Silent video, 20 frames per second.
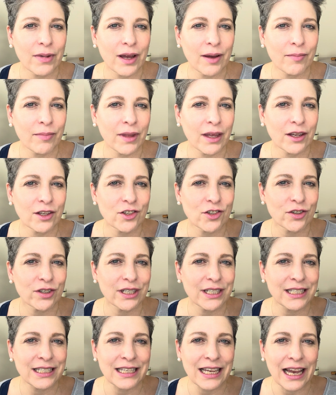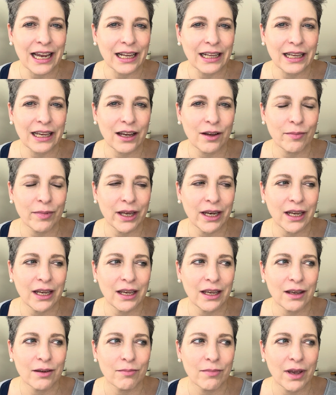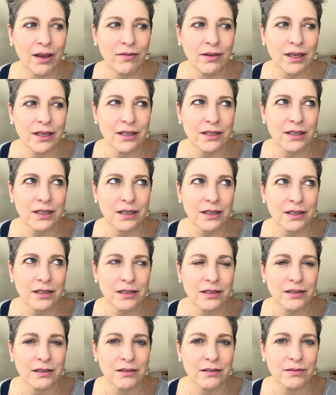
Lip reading: I'm not sure exactly how many, maybe six